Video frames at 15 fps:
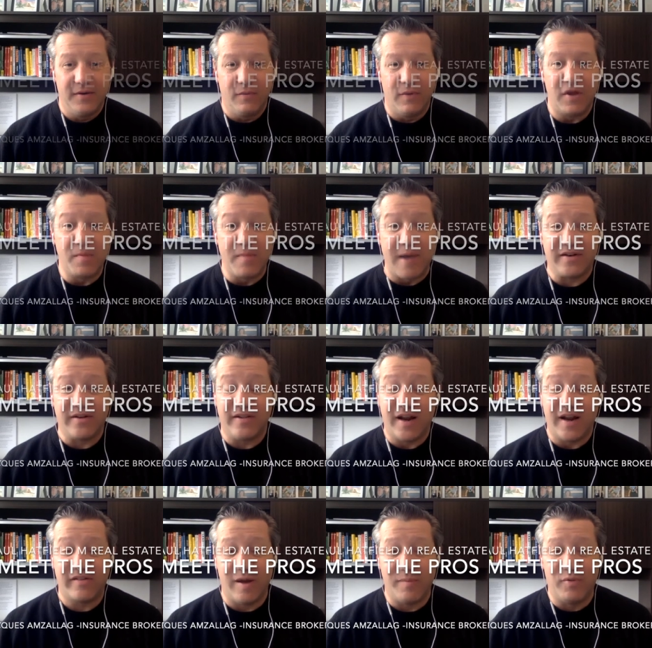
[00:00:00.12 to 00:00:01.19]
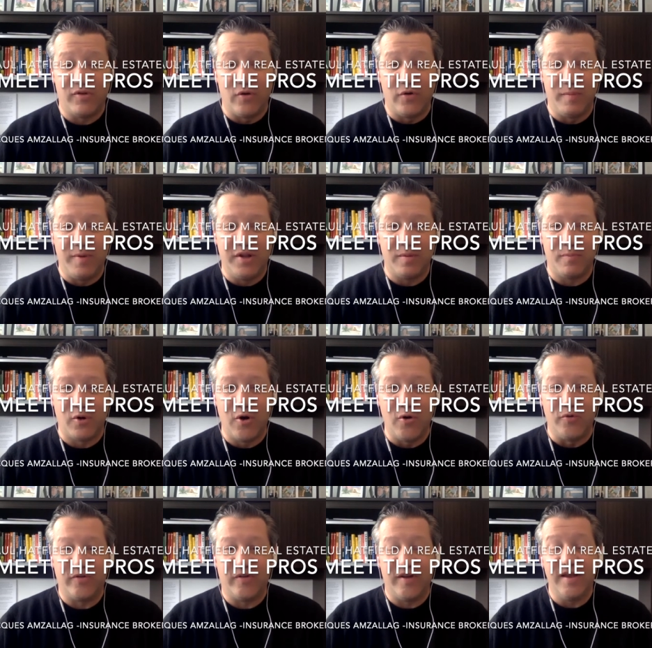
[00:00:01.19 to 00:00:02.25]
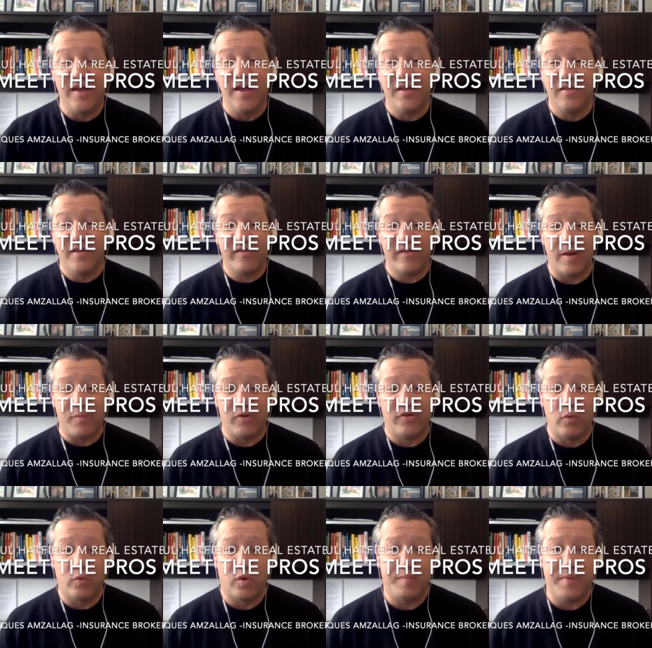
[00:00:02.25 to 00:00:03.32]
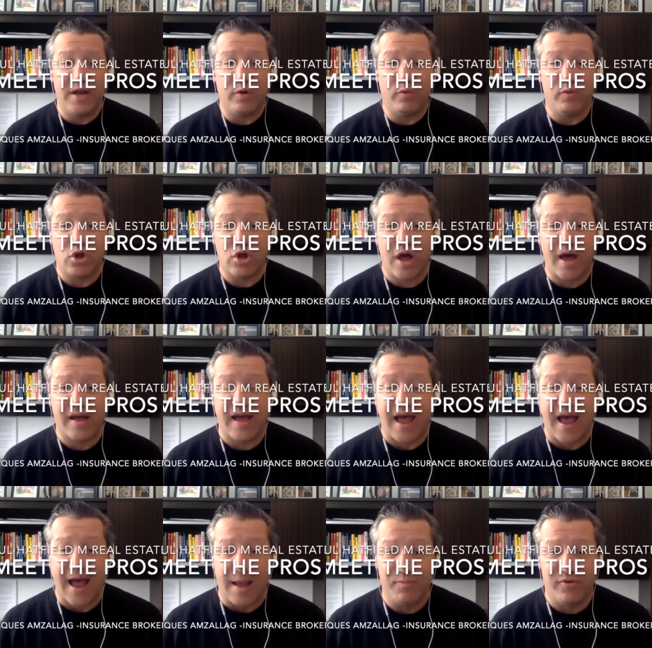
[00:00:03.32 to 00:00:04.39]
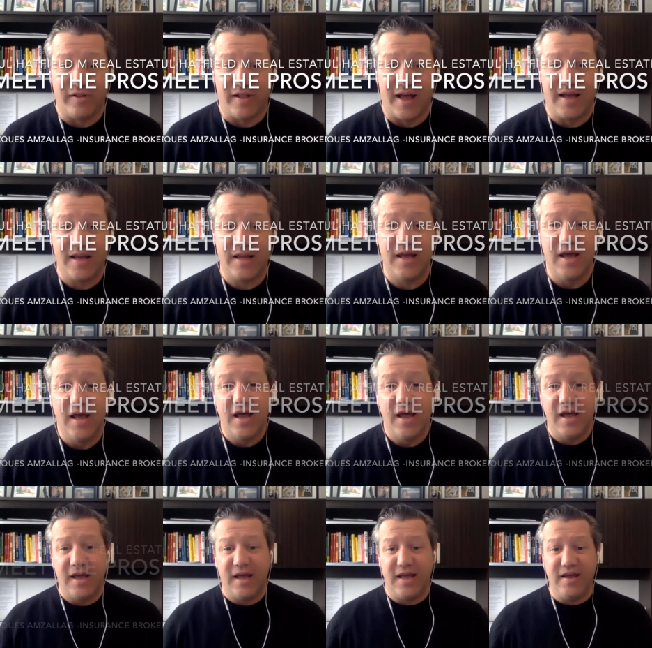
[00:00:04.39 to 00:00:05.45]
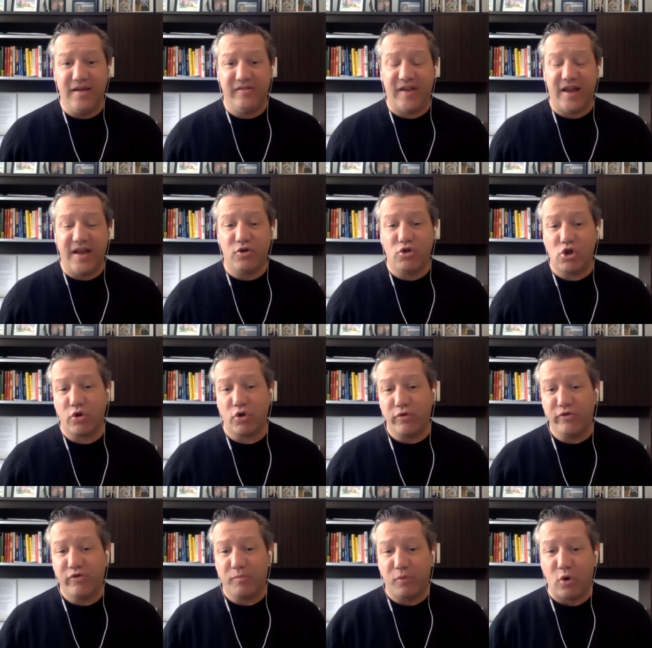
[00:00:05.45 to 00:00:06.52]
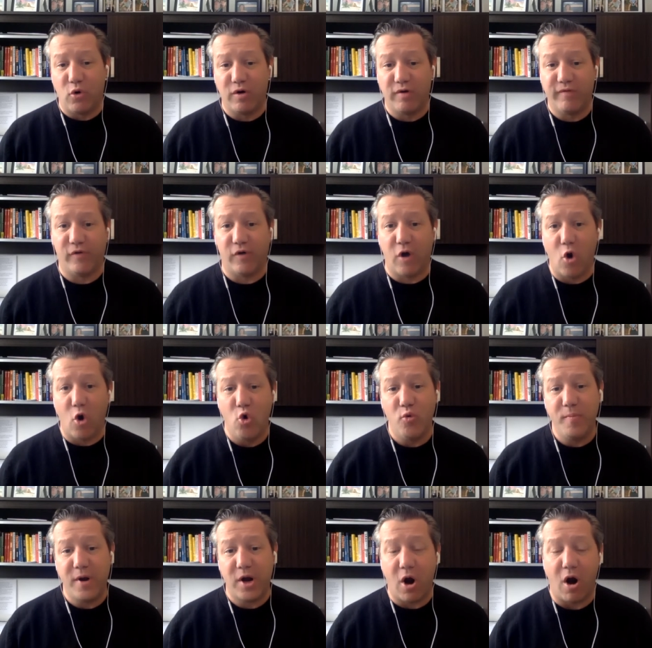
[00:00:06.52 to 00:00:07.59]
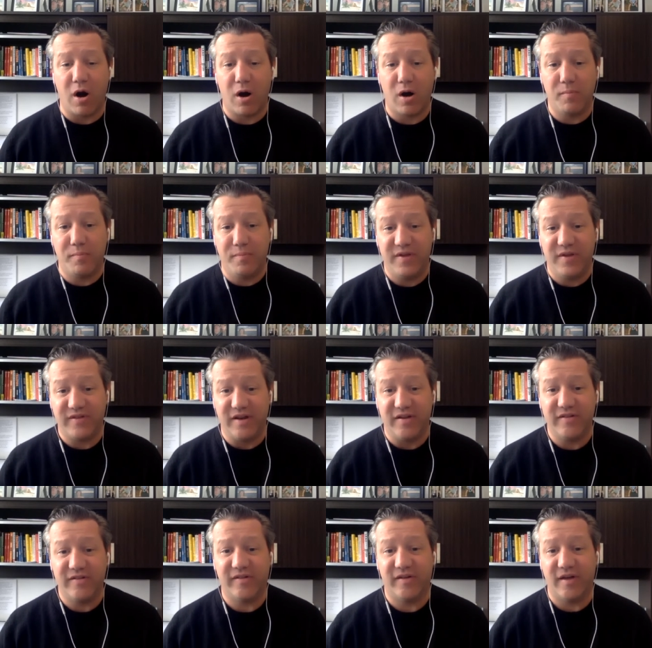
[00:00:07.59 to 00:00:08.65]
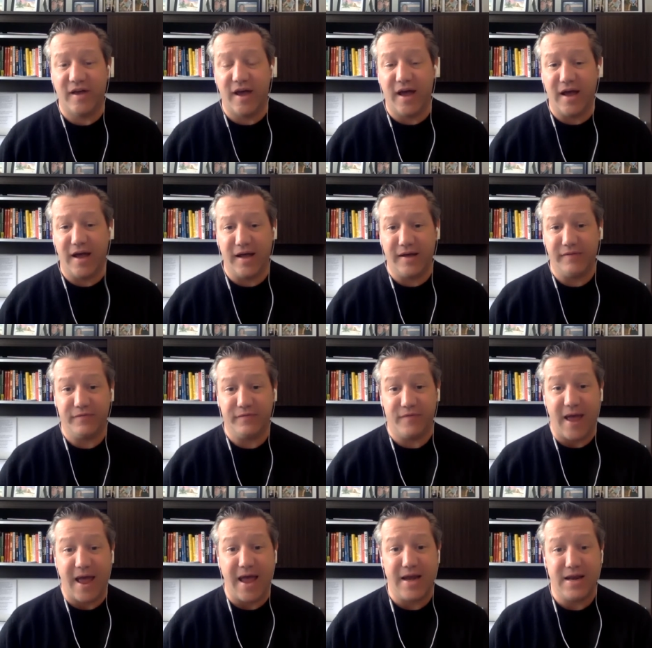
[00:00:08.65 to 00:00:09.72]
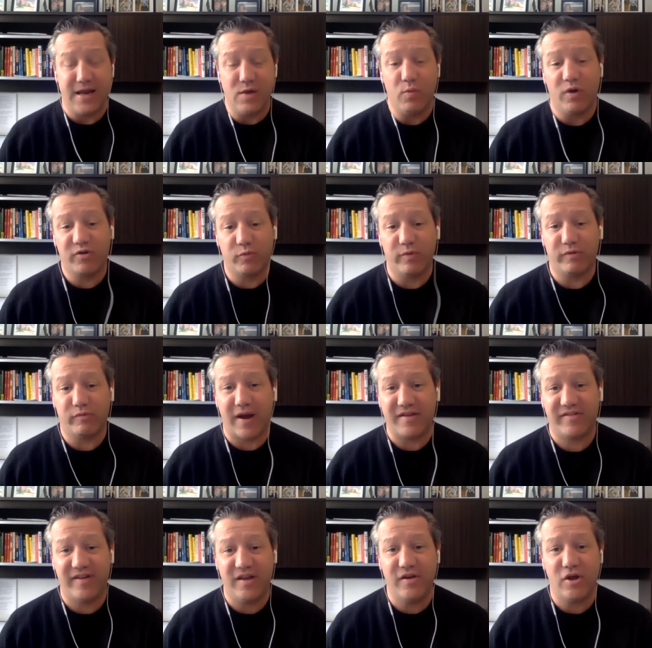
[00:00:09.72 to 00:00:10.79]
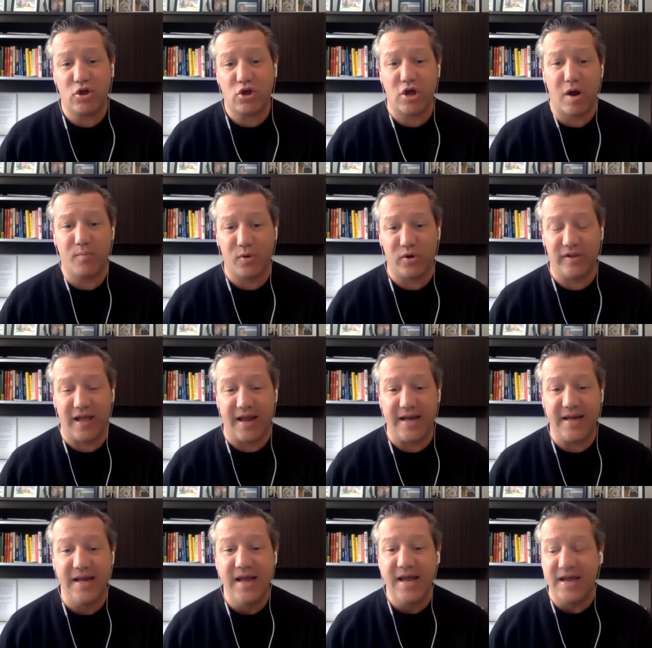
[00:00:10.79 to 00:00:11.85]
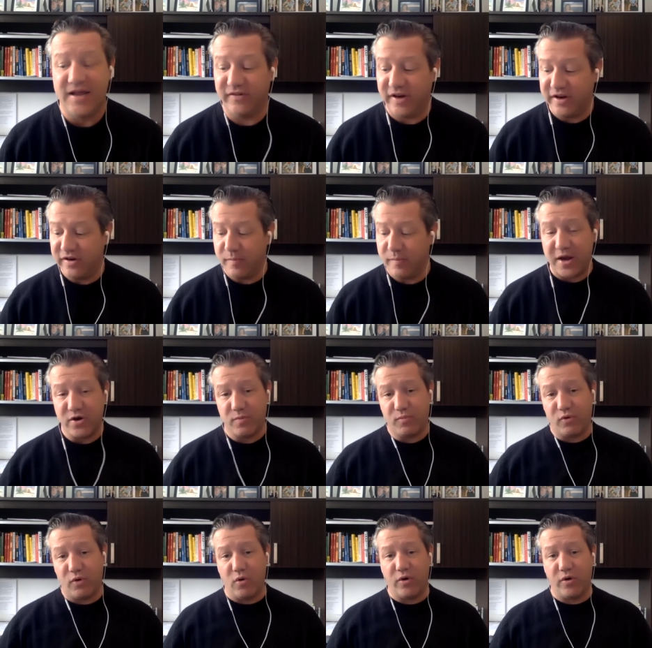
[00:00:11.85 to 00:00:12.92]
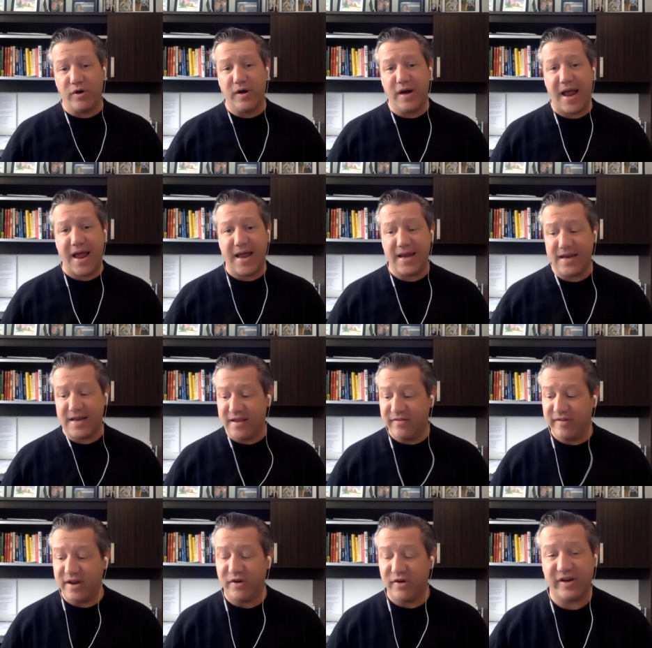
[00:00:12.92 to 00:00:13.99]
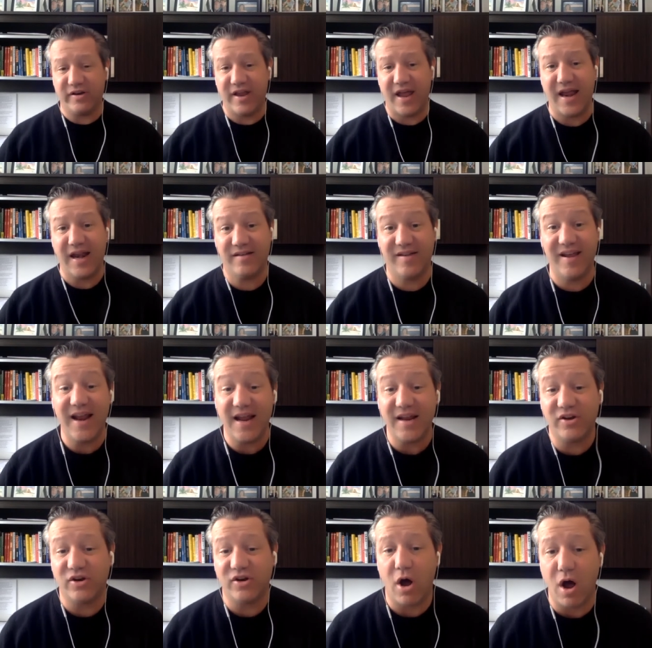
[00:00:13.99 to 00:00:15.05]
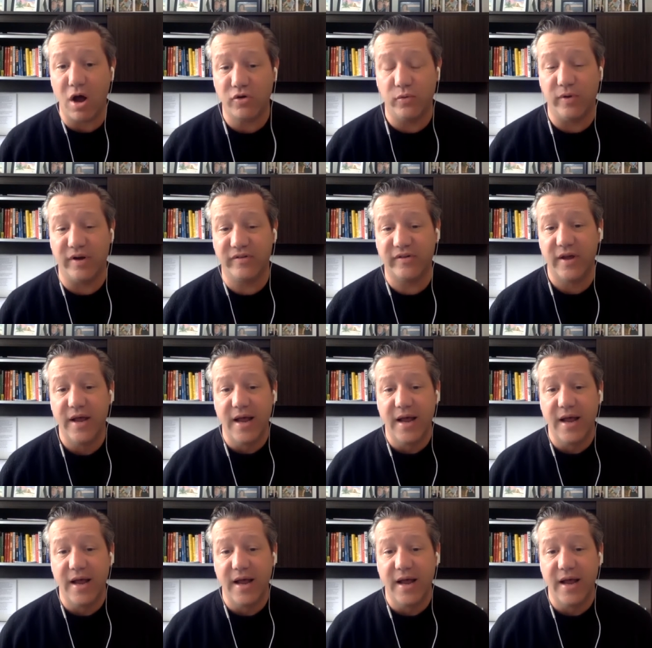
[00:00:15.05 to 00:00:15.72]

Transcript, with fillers: Welcome back to the next episode of Meet the Pros. This episode, we're meeting with Jacques Amzallag. He's an insurance broker for home car business, uh, and he works with Racine Chamberland. He's an independent broker, and he's here to t- today to talk to us